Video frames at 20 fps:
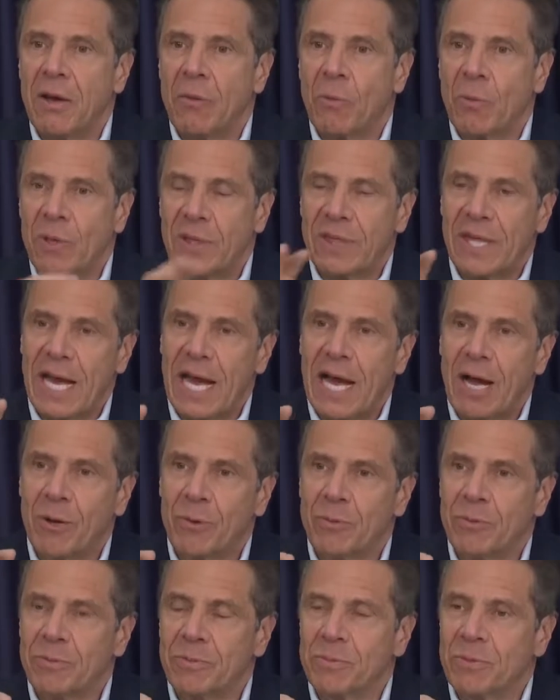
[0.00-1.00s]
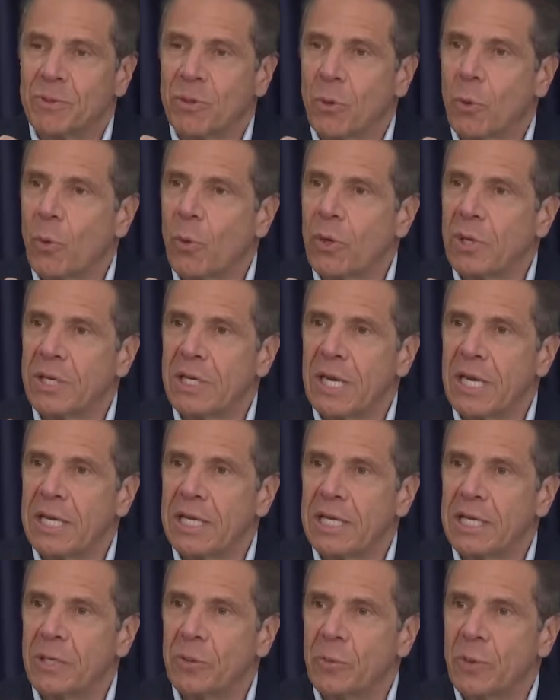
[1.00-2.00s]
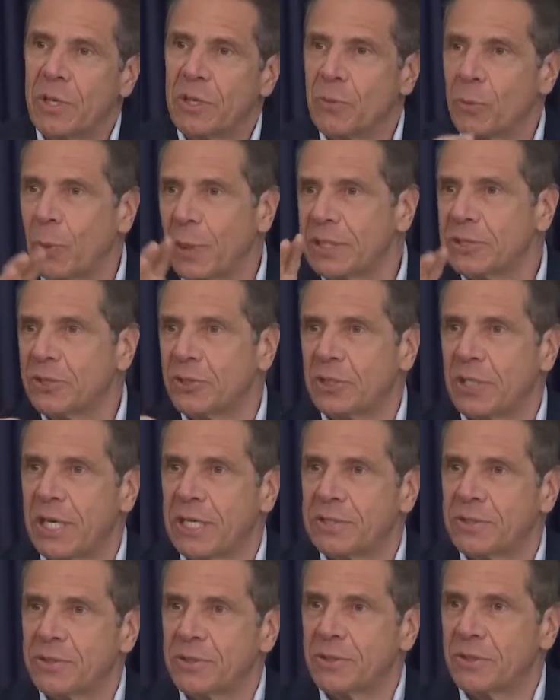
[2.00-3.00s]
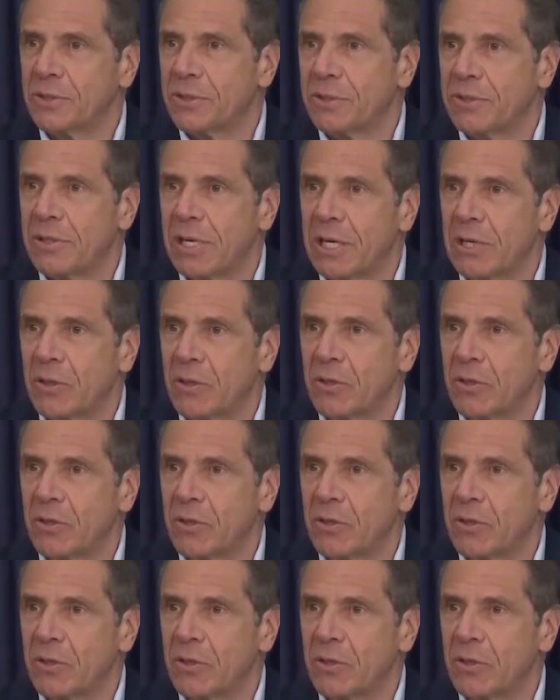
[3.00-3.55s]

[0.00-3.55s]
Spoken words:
without coordinating with Westchester and